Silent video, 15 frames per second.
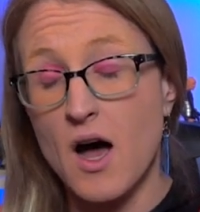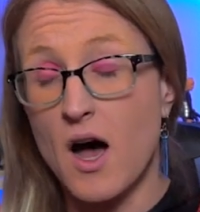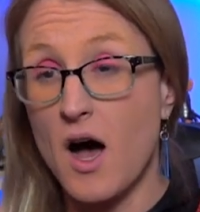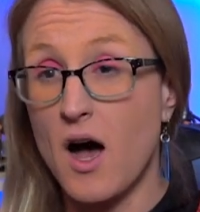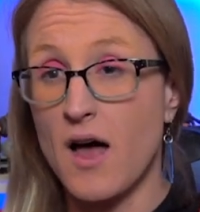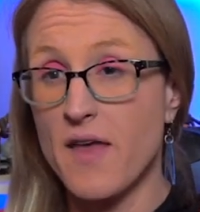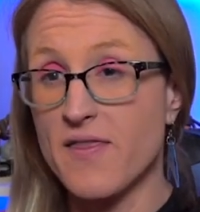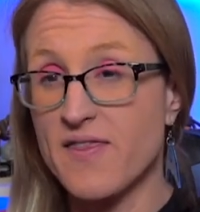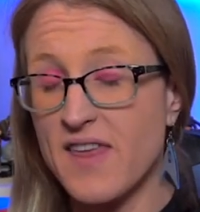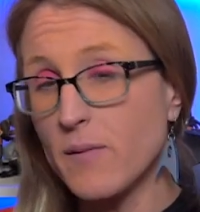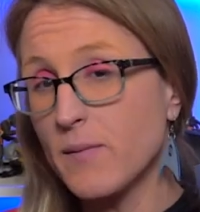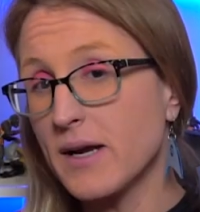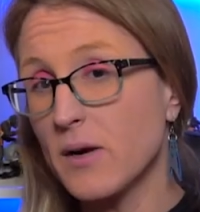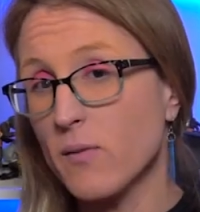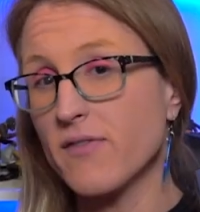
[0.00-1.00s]
And
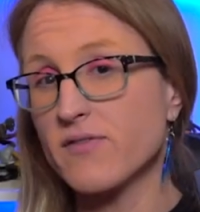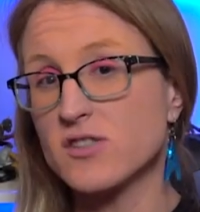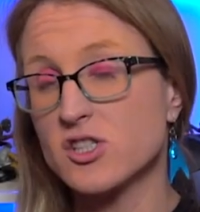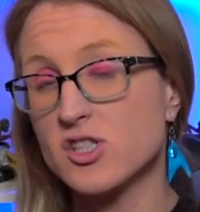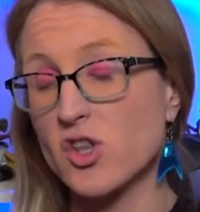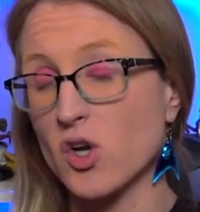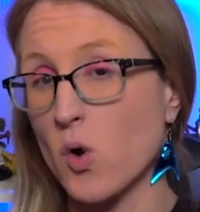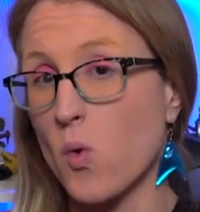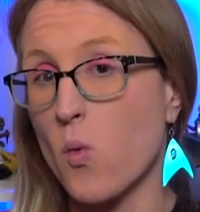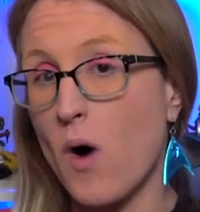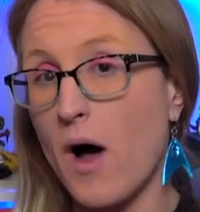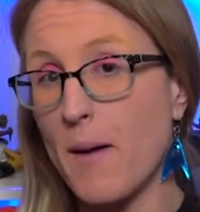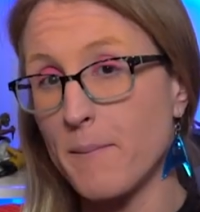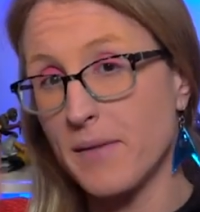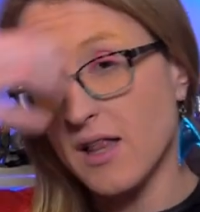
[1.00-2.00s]
then we get reference to the
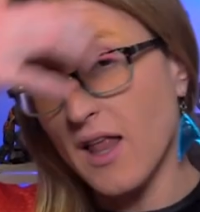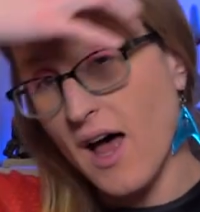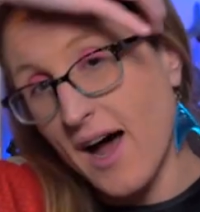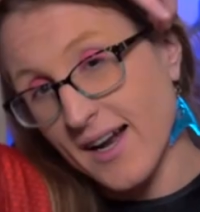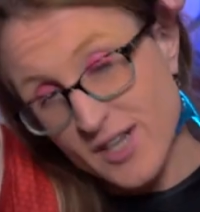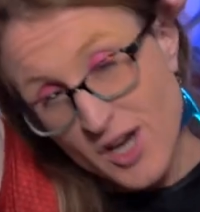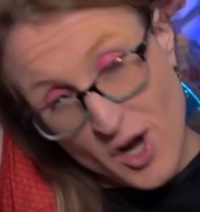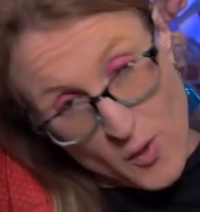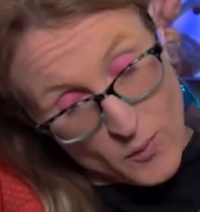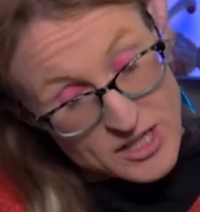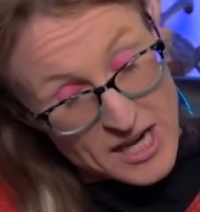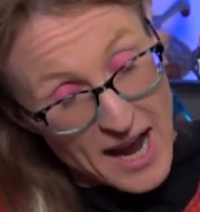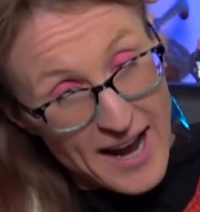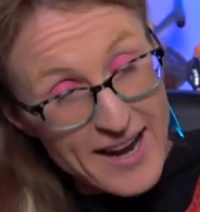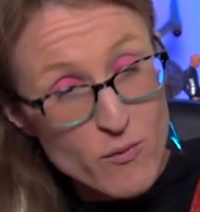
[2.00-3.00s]
Kwat Milat,
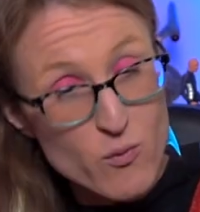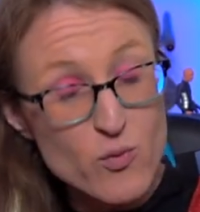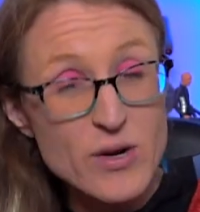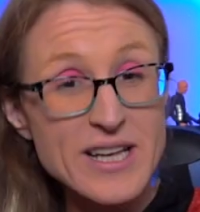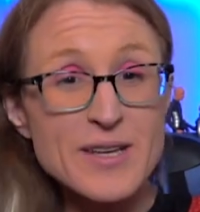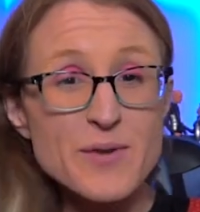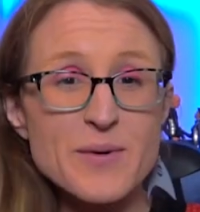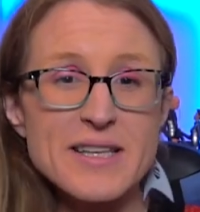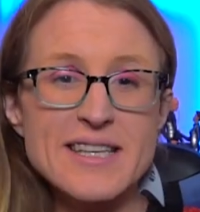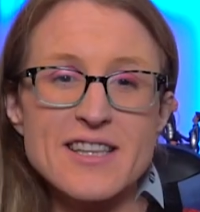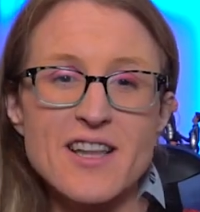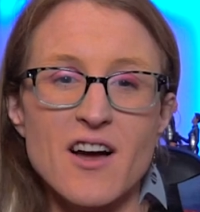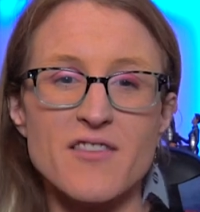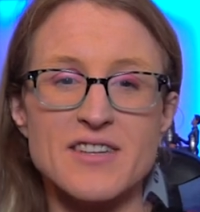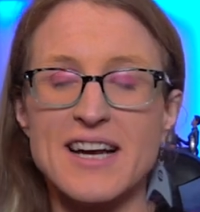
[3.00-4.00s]
which I really, really
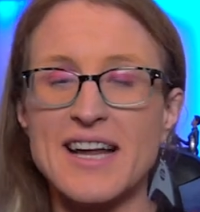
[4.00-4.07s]
loved.